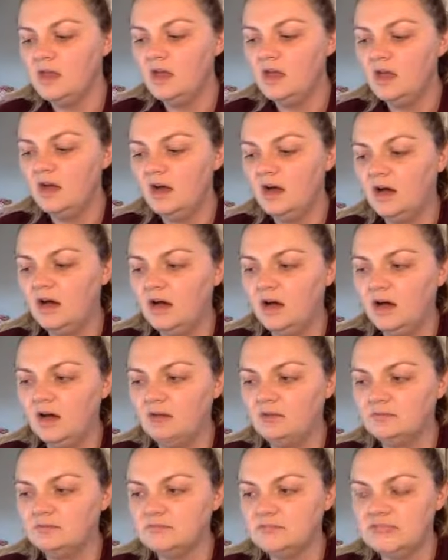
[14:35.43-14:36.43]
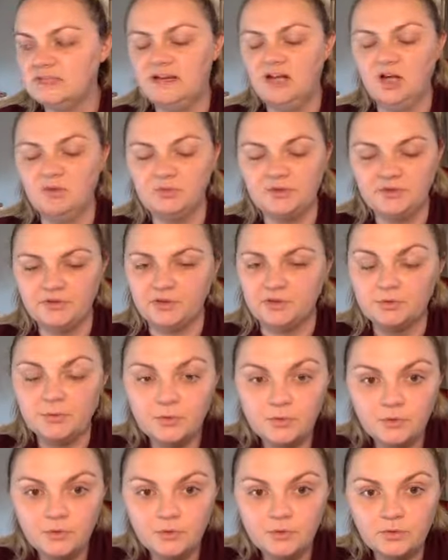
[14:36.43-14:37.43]
Did it help with your
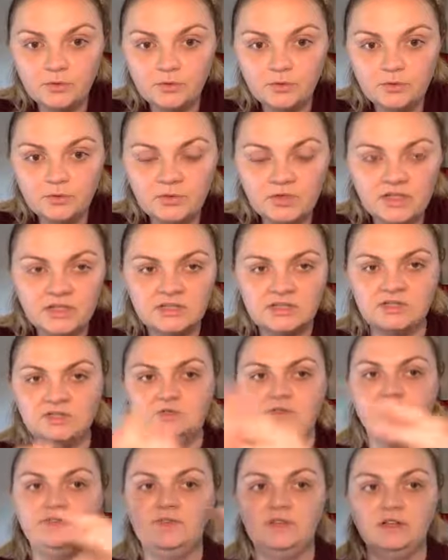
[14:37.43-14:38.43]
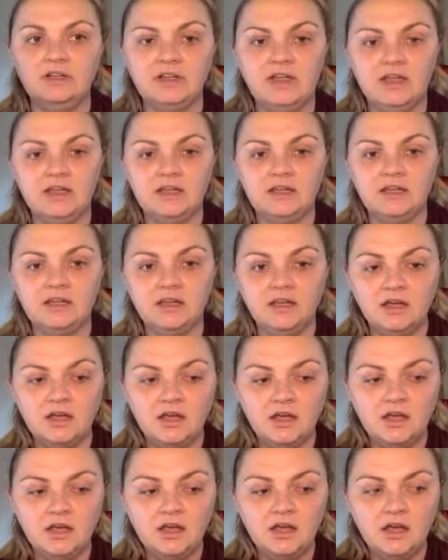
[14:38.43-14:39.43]
mood? Did you feel like
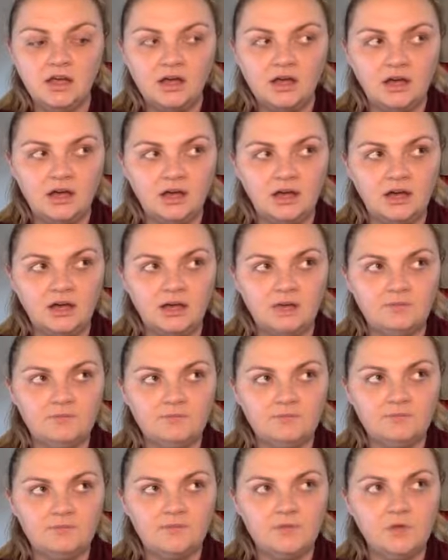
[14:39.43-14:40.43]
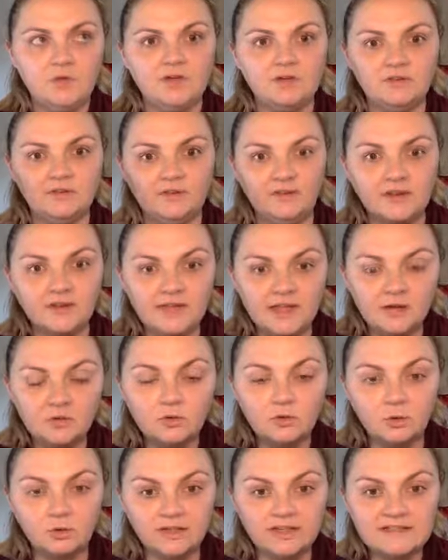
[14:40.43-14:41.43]
you could feel that
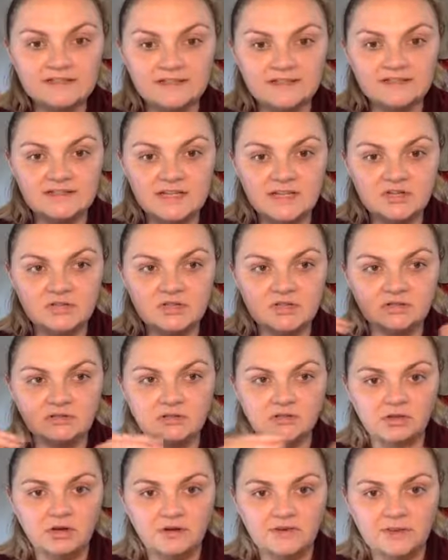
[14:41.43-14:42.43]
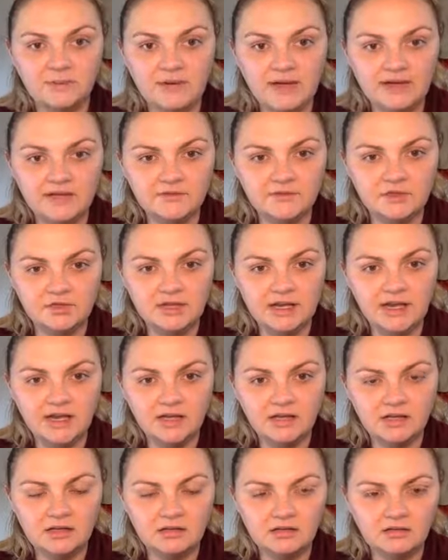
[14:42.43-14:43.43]
cooling sensation on the back of your
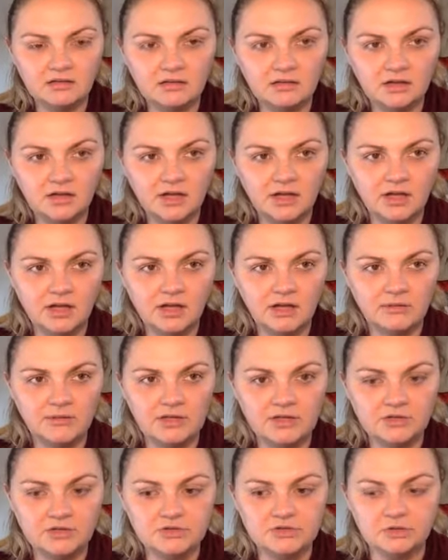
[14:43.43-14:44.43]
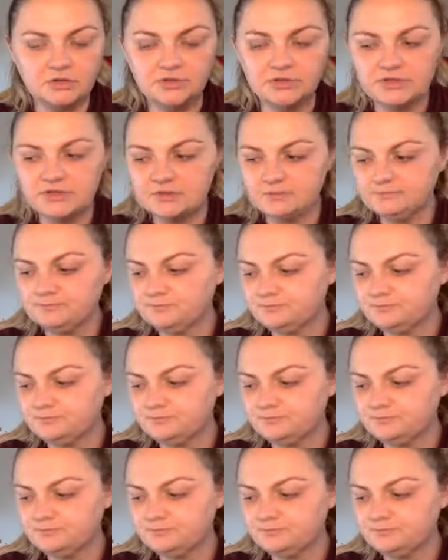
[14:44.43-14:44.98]
neck and your shoulders?